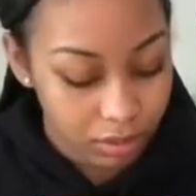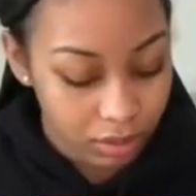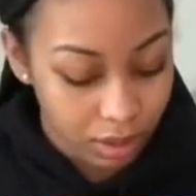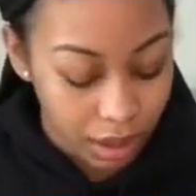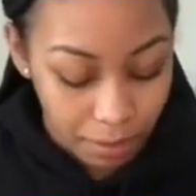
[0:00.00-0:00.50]

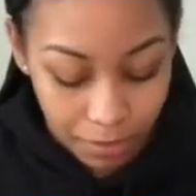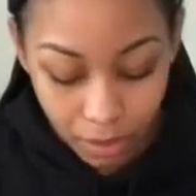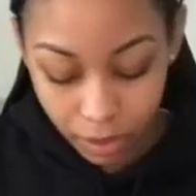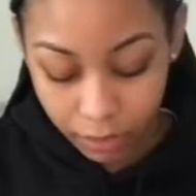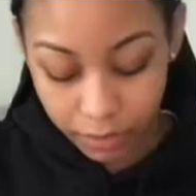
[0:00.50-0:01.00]
I'm all
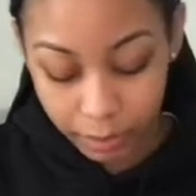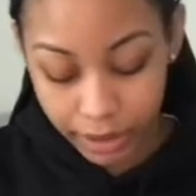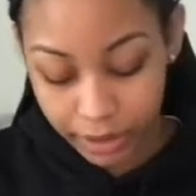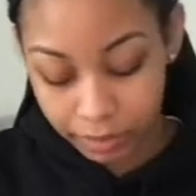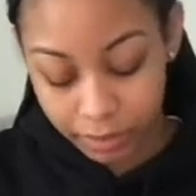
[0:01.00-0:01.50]
over the place
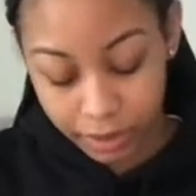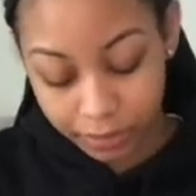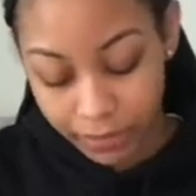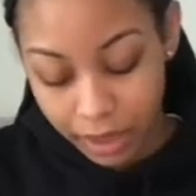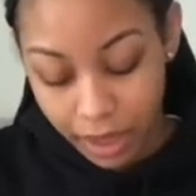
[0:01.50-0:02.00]
today.
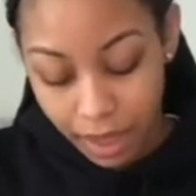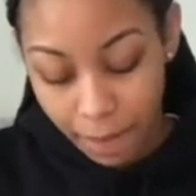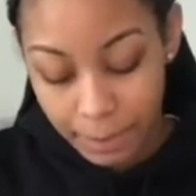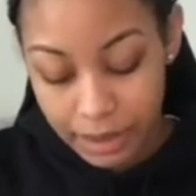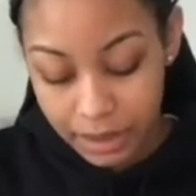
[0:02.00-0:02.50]
I
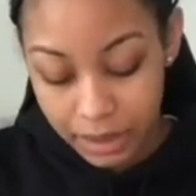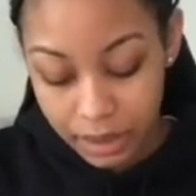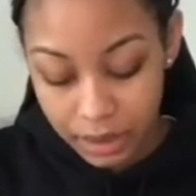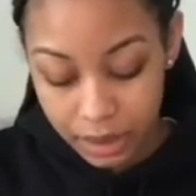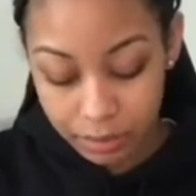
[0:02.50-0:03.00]
basically
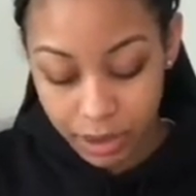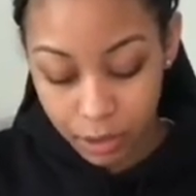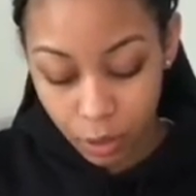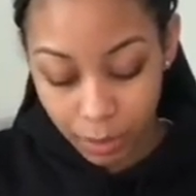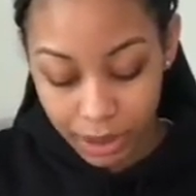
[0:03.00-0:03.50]
just been doing
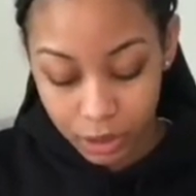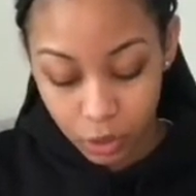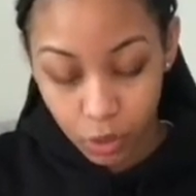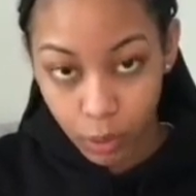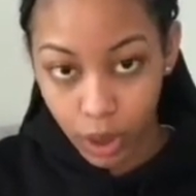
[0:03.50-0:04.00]
my
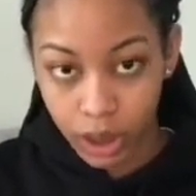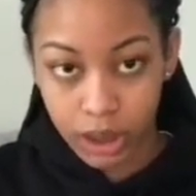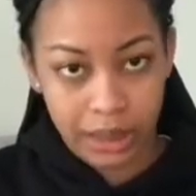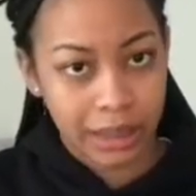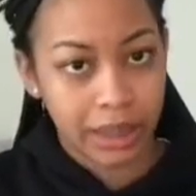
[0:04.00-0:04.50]
schoolwork
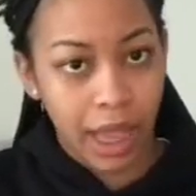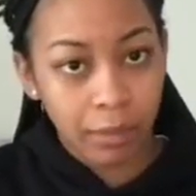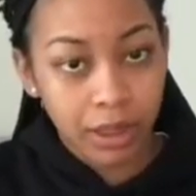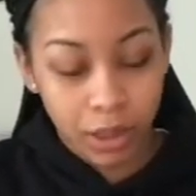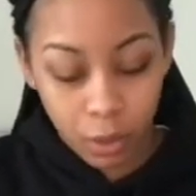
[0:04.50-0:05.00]
because I'm
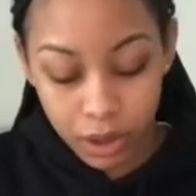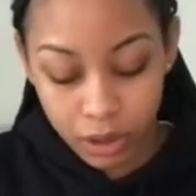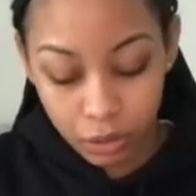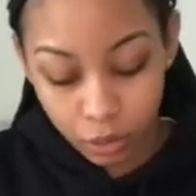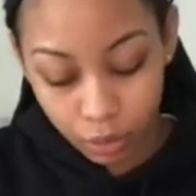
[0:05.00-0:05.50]
still in
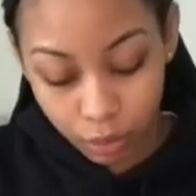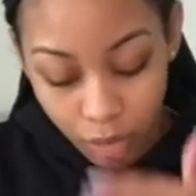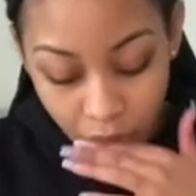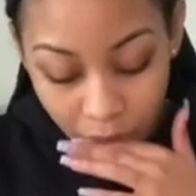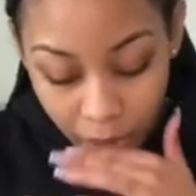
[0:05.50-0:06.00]
school
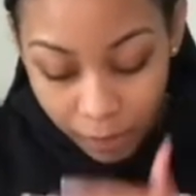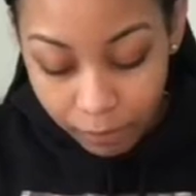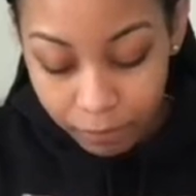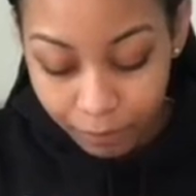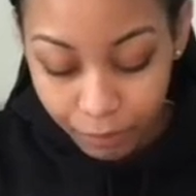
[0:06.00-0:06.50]

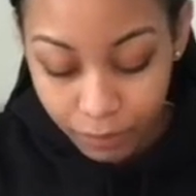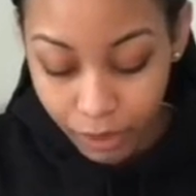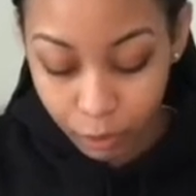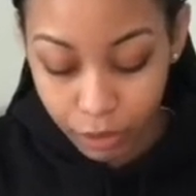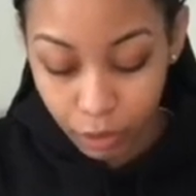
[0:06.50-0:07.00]

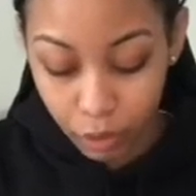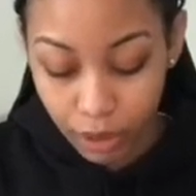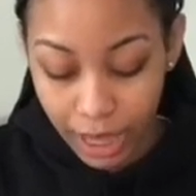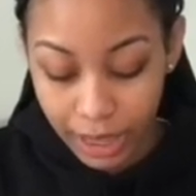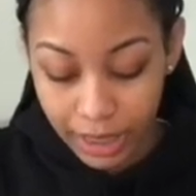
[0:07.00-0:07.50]
with the
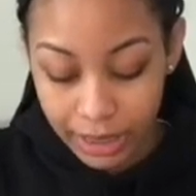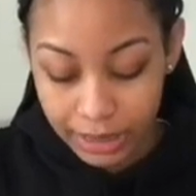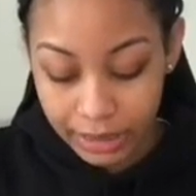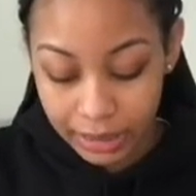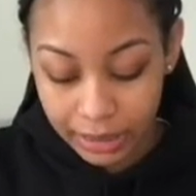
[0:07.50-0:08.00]
online classes
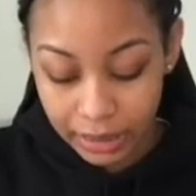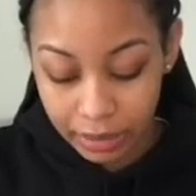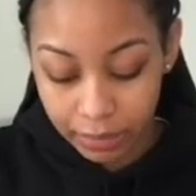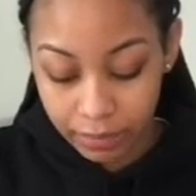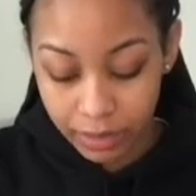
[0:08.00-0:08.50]
and stuff.
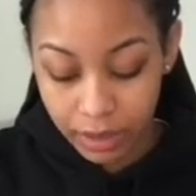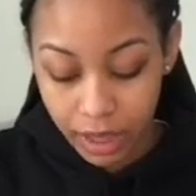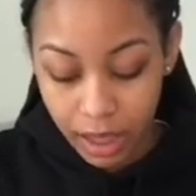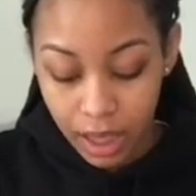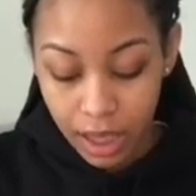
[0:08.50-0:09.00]

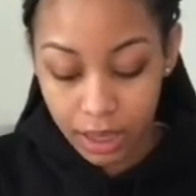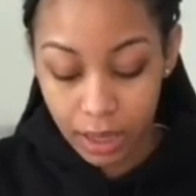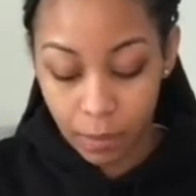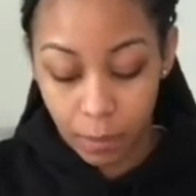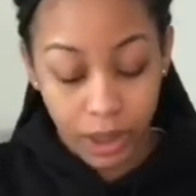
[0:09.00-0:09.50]
I can't
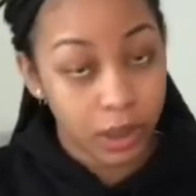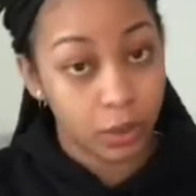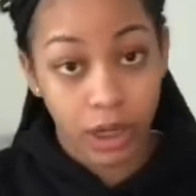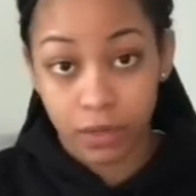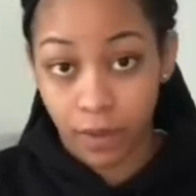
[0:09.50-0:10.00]
wait till
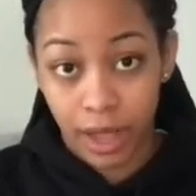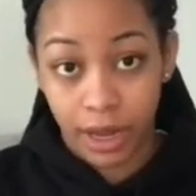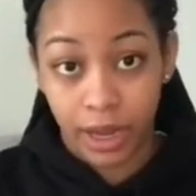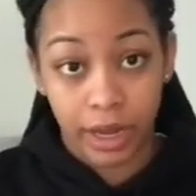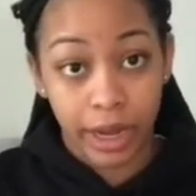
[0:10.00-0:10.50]
next Friday.
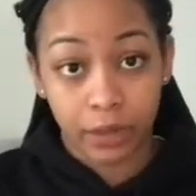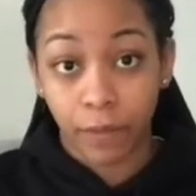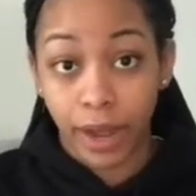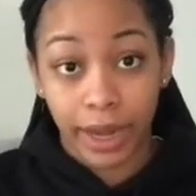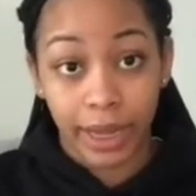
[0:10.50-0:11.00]
Next
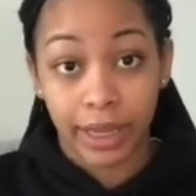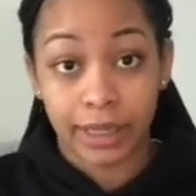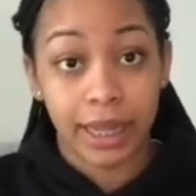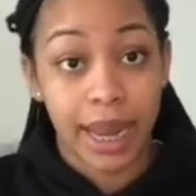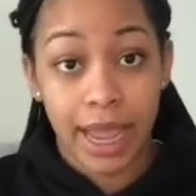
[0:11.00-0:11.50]
Friday is the
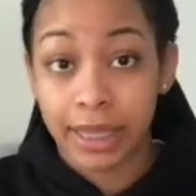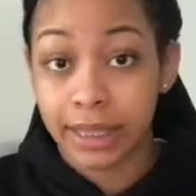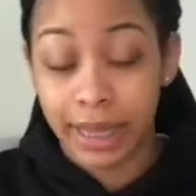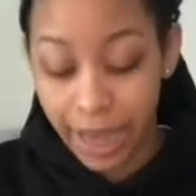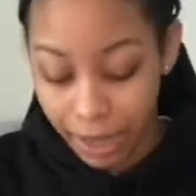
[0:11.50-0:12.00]
last day.